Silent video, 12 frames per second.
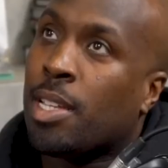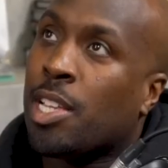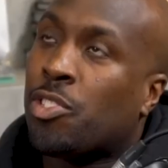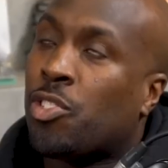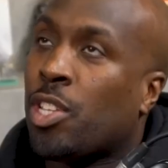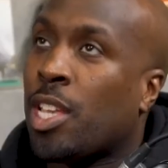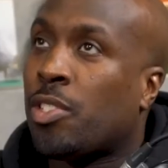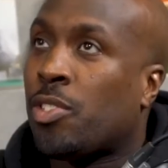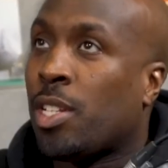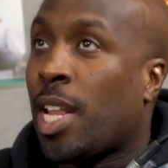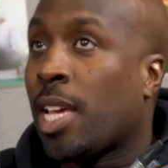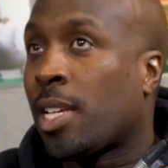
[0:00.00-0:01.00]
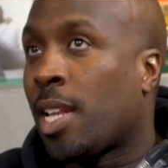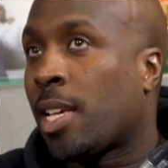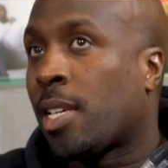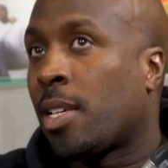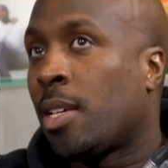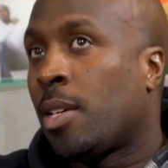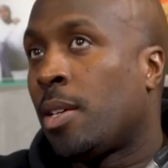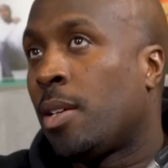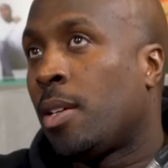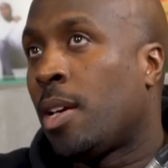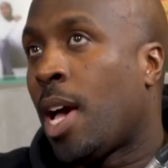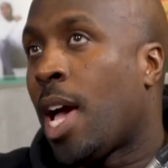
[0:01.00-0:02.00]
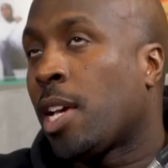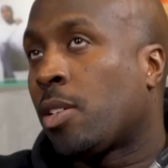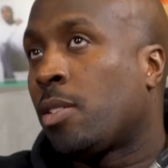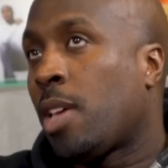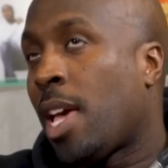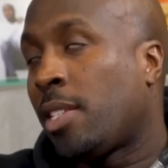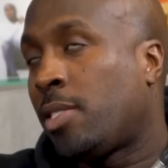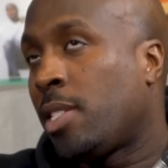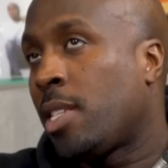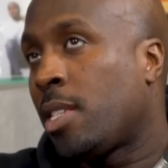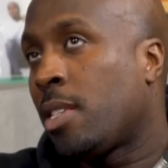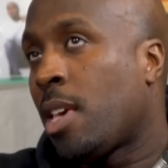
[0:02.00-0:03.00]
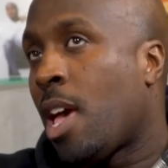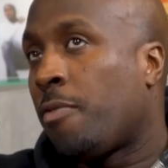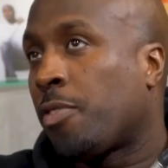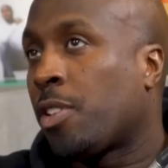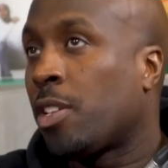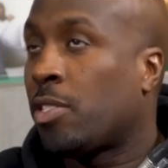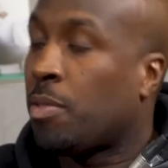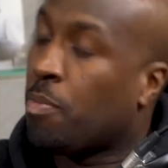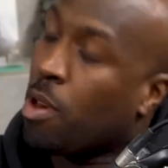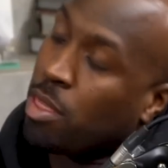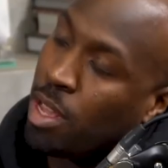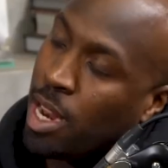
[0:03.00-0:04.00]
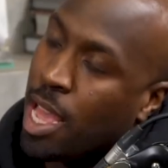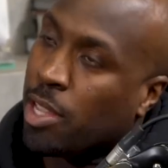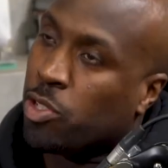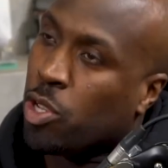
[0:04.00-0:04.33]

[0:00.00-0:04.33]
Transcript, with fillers: it's it's like like I I see Africa as the motherland.